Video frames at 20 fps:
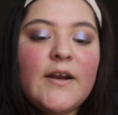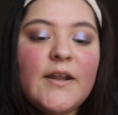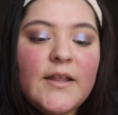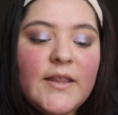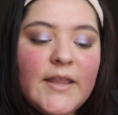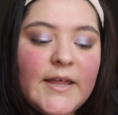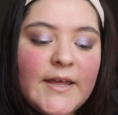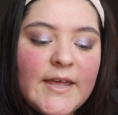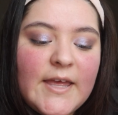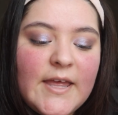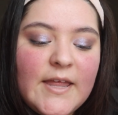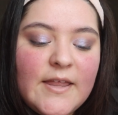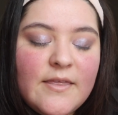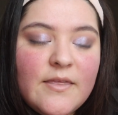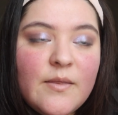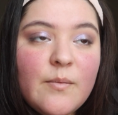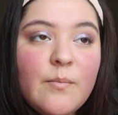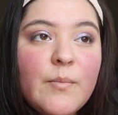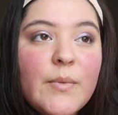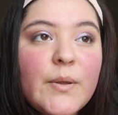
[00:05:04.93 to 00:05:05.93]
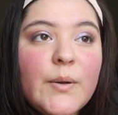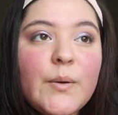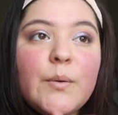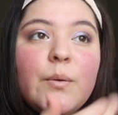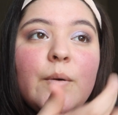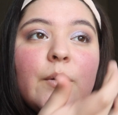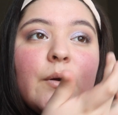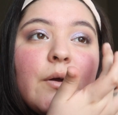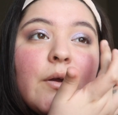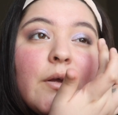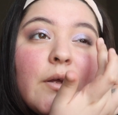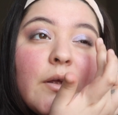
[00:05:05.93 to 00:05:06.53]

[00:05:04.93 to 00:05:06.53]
it like in the middle